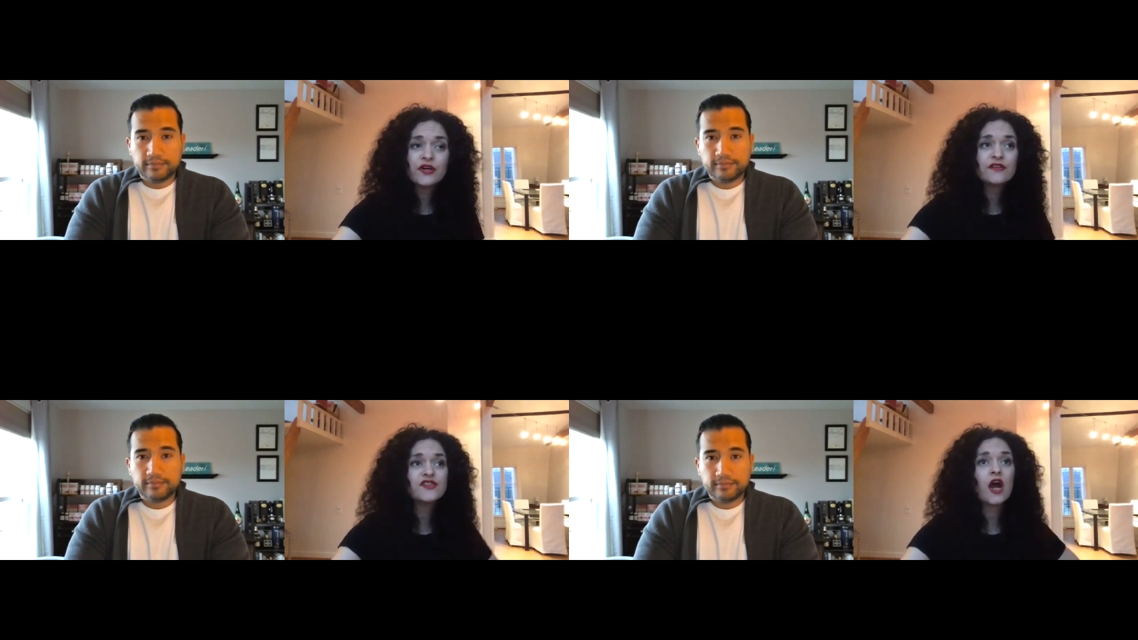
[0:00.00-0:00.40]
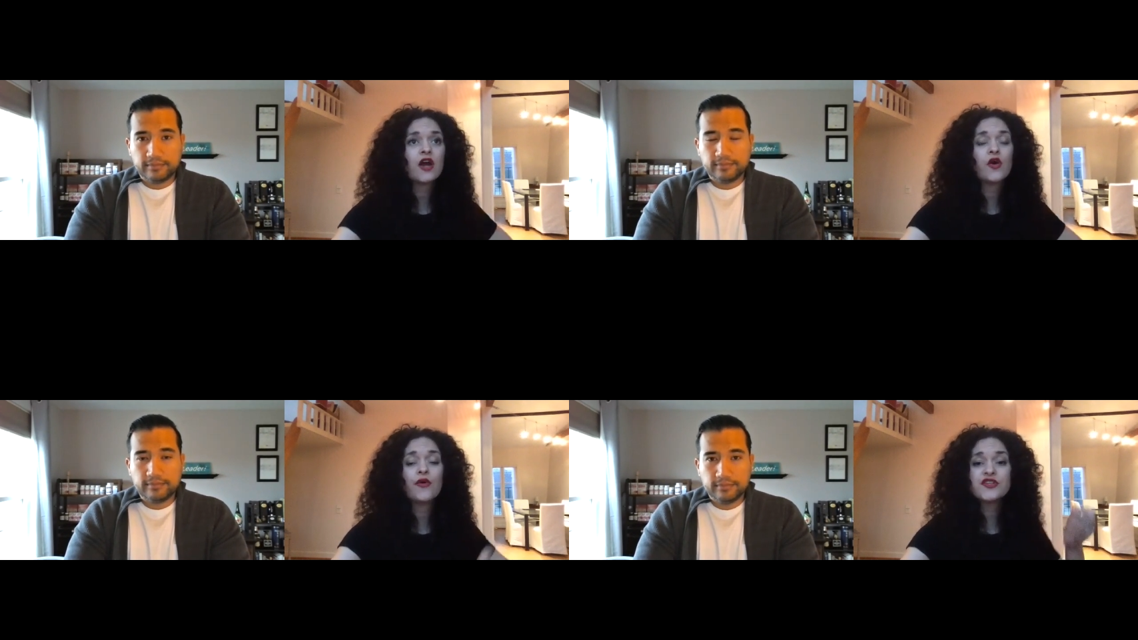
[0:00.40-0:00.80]
Speaker 1: nerves are
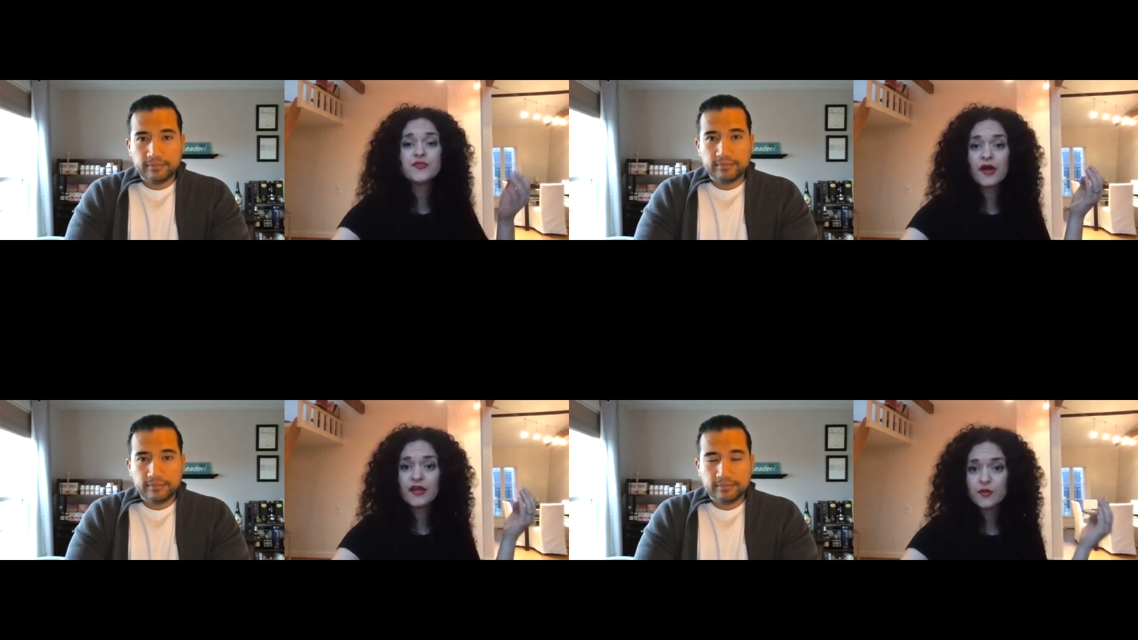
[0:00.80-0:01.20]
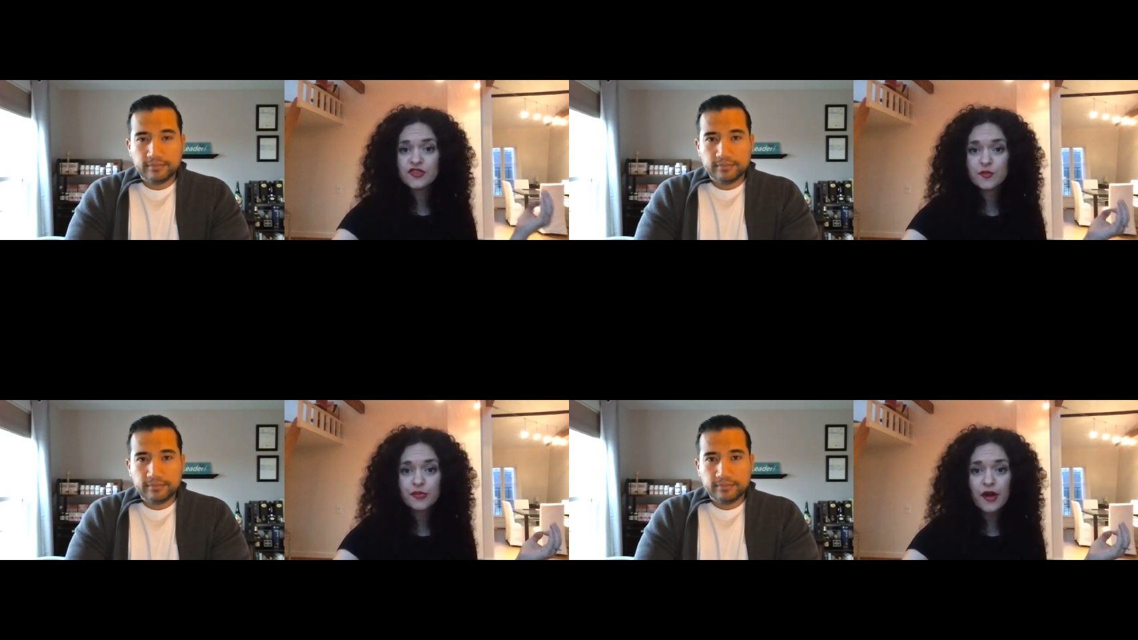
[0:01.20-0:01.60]
corresponding with the
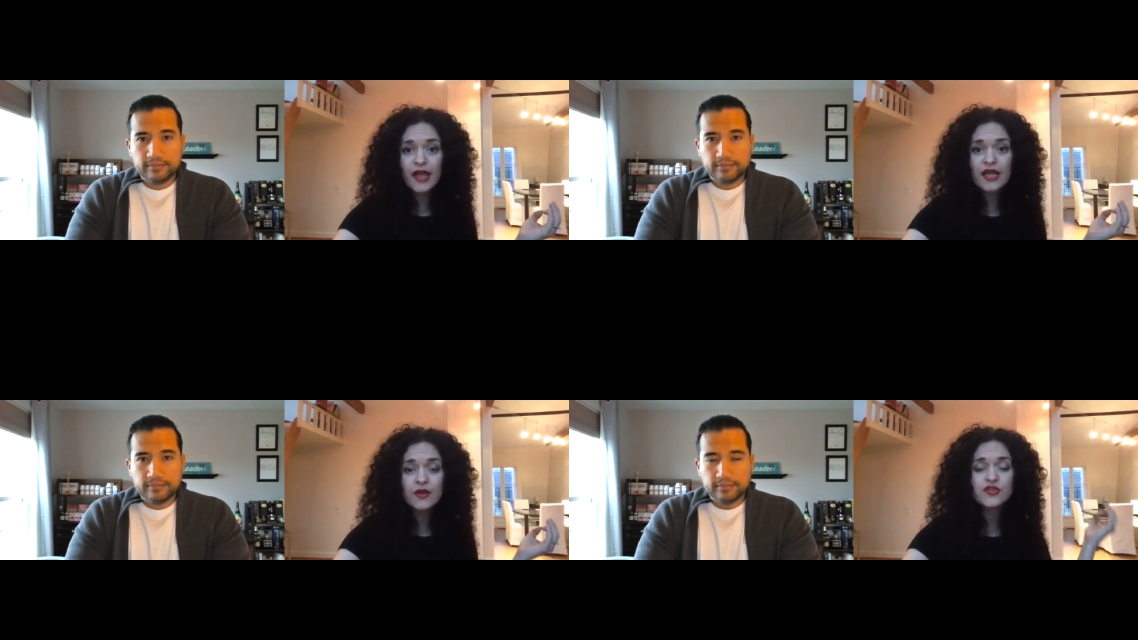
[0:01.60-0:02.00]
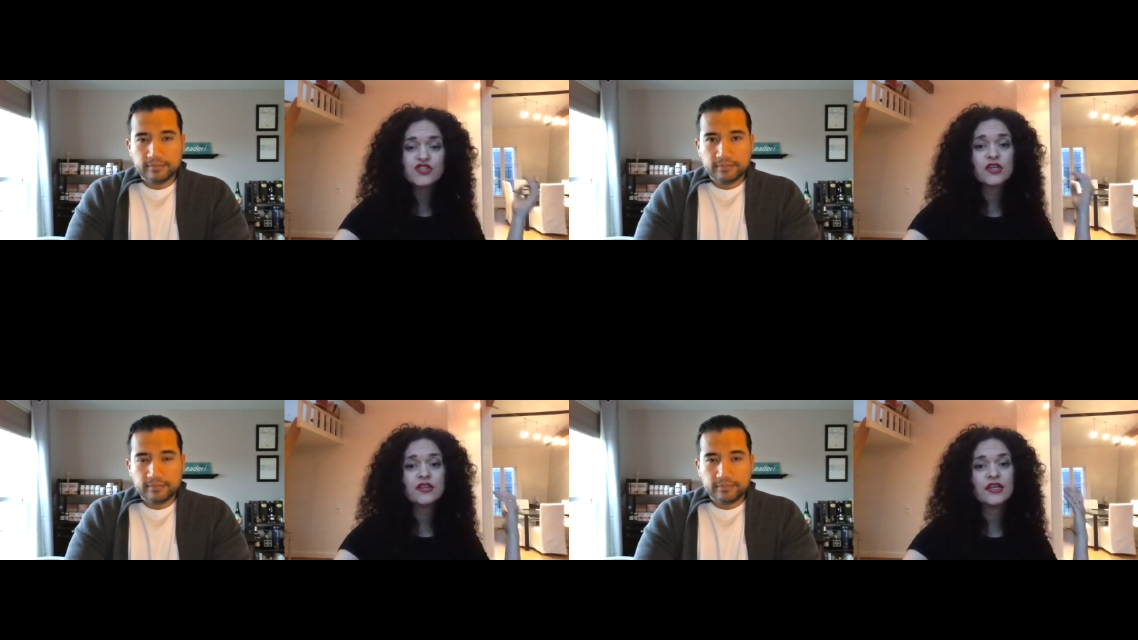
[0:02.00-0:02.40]
brain, which
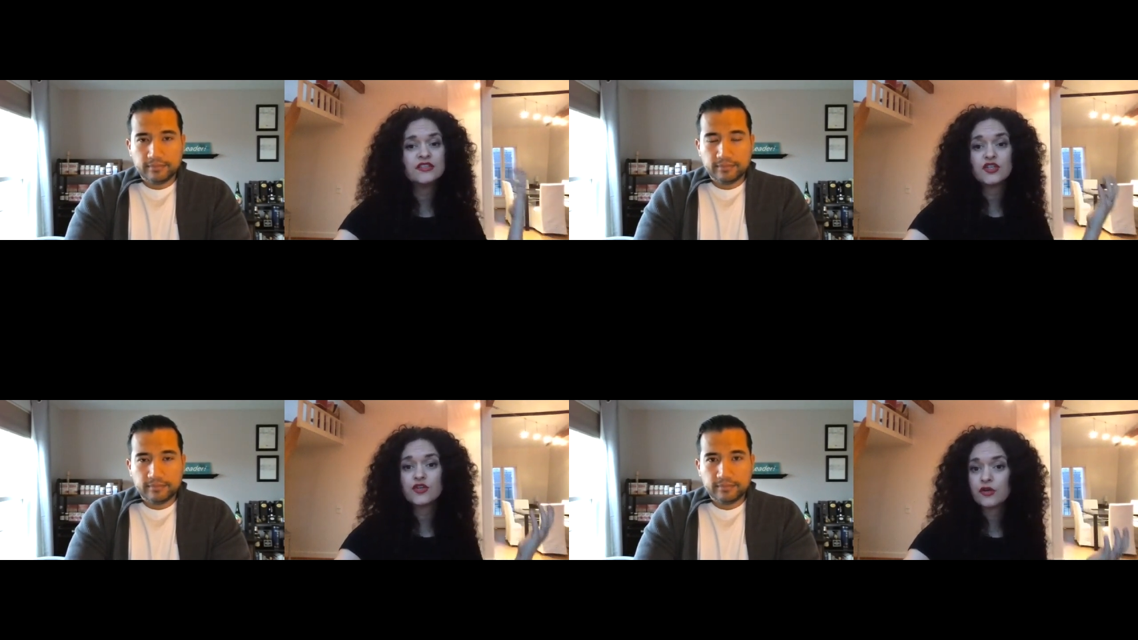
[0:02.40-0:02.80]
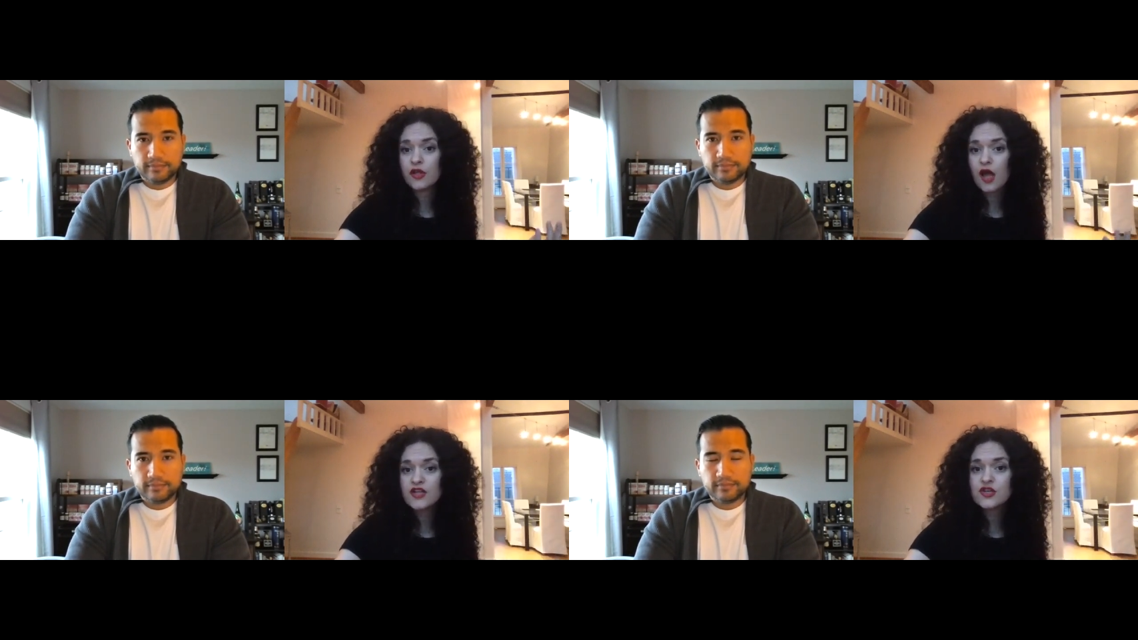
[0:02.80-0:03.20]
can lead to
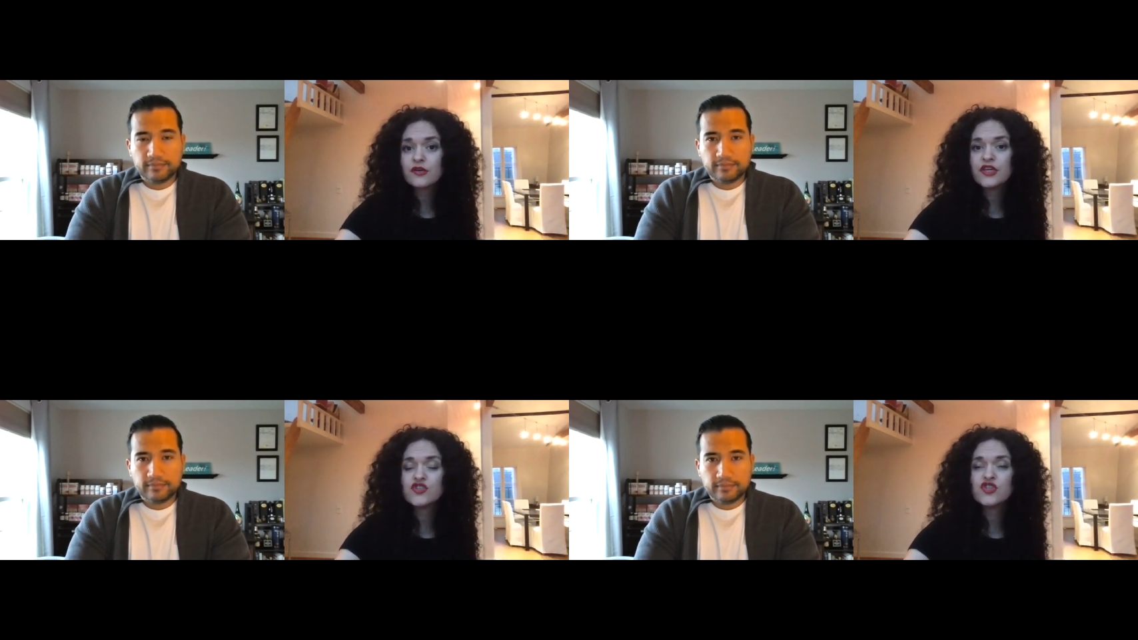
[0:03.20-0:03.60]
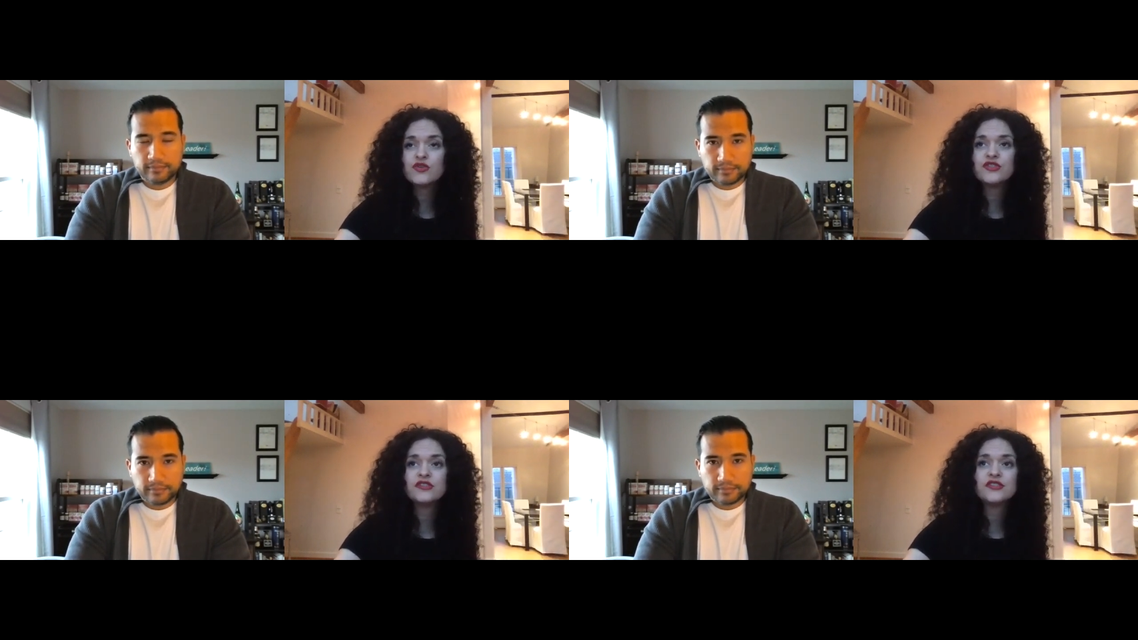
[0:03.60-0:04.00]
neurological
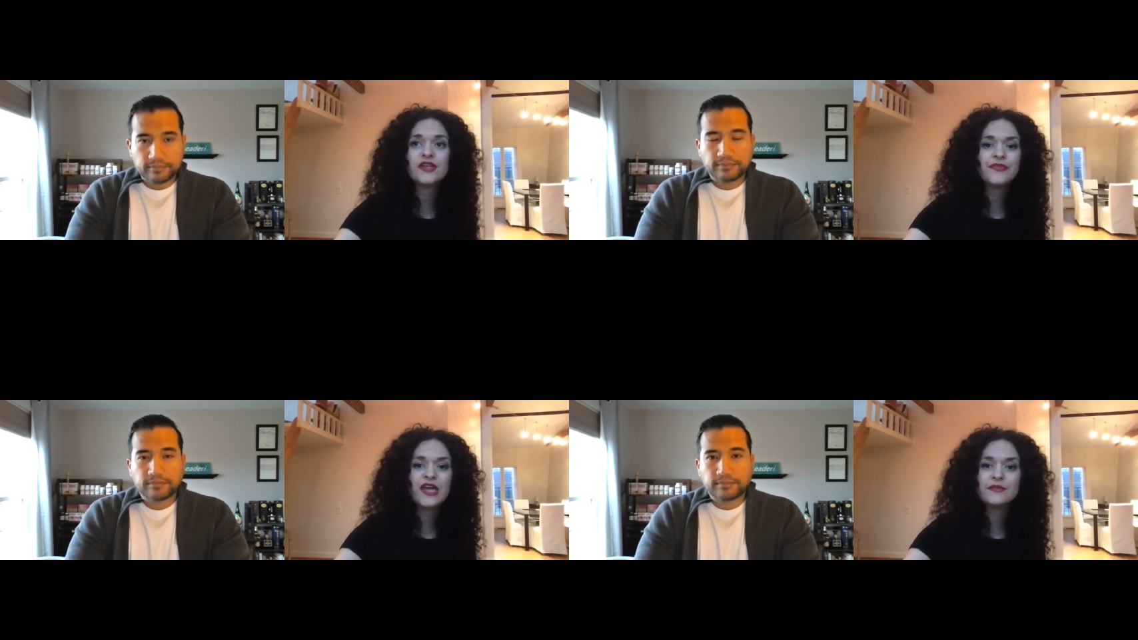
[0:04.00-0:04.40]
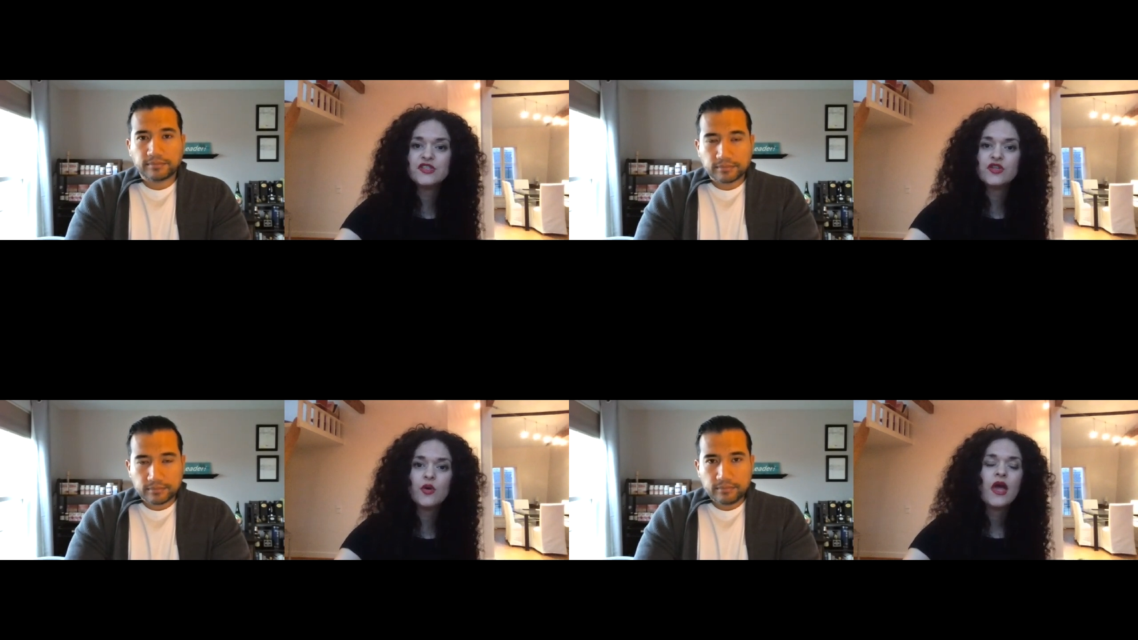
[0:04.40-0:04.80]
issues. And sometimes, you
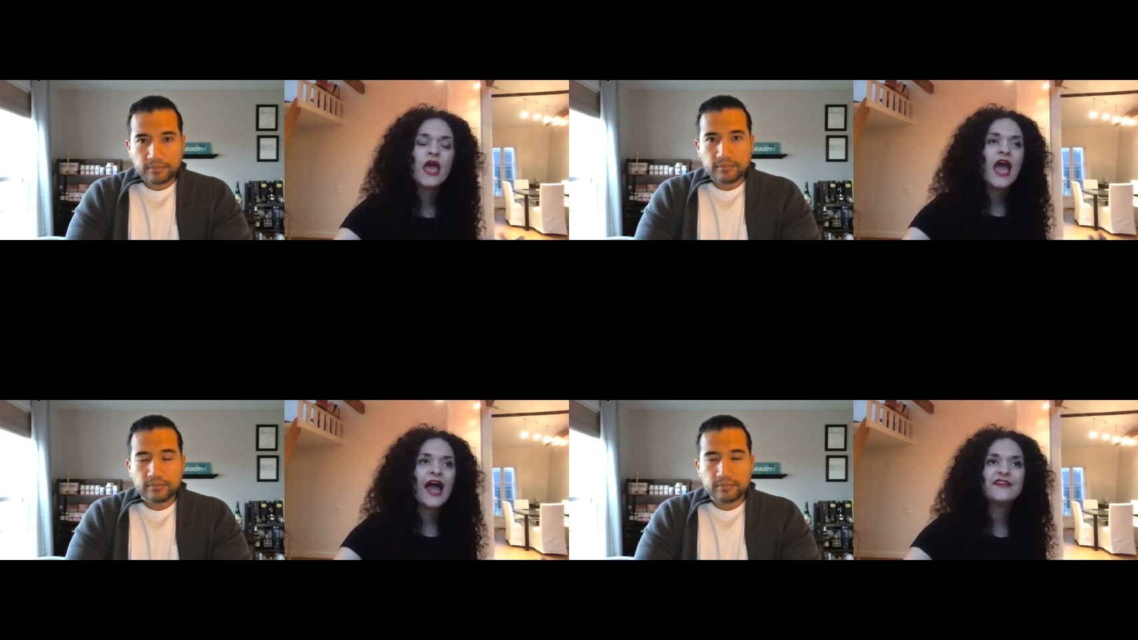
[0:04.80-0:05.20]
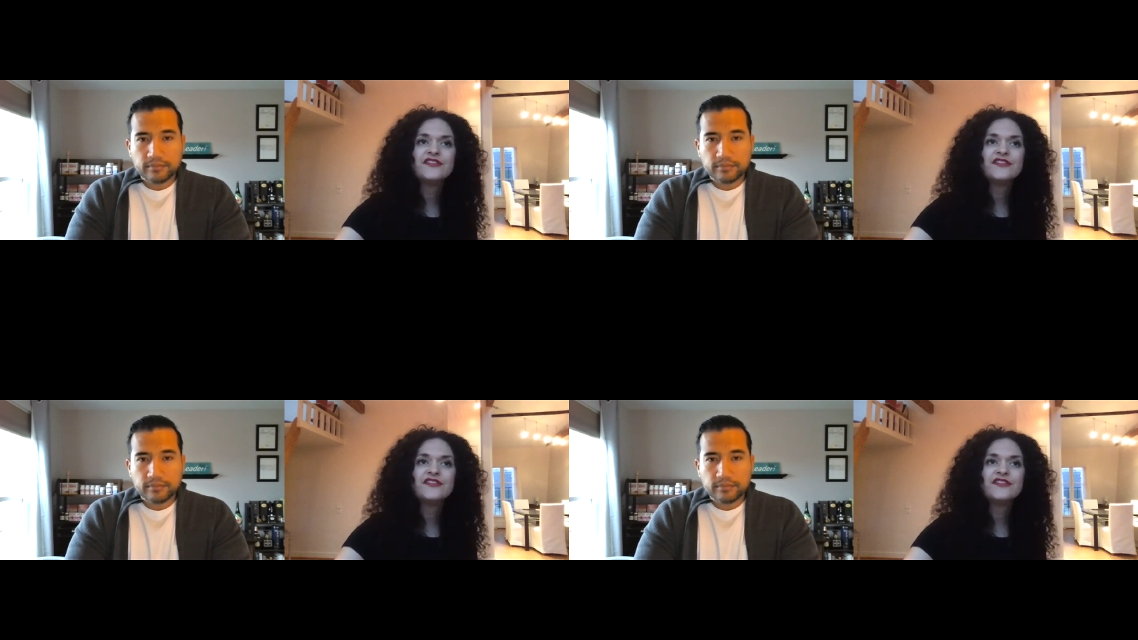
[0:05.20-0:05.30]
know, I've